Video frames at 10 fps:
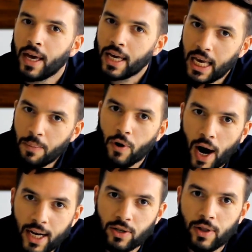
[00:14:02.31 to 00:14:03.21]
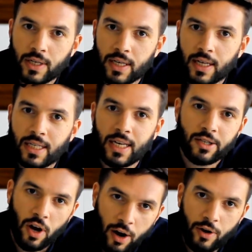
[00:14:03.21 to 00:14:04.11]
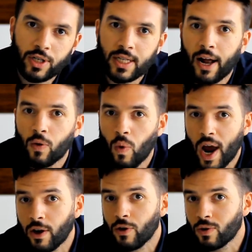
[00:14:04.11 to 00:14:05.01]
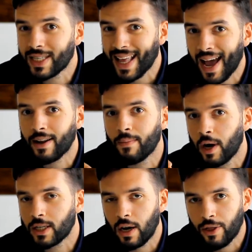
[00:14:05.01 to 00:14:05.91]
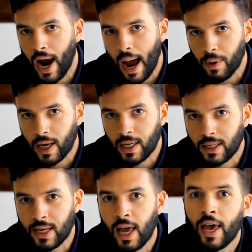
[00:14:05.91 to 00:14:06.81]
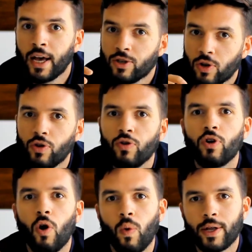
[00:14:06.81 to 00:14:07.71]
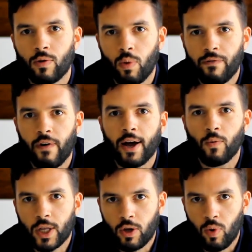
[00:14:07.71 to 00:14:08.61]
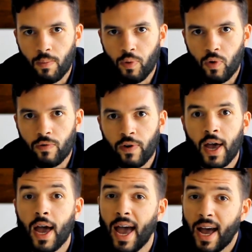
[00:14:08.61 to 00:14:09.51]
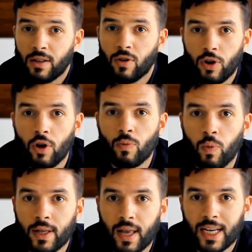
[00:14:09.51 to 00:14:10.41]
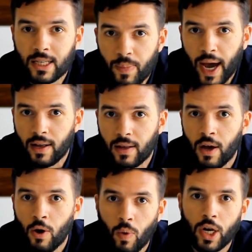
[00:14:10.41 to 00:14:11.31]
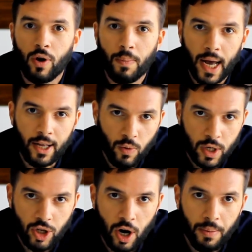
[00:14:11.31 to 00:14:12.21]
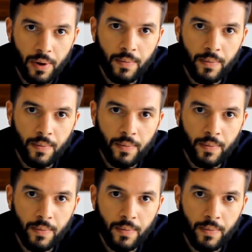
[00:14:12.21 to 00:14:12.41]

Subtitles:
Keep your eyes on the statistics, understand where you stand amongst the other applicants, so you know what to refine, what to improve, and to know what to expect when you apply to a job.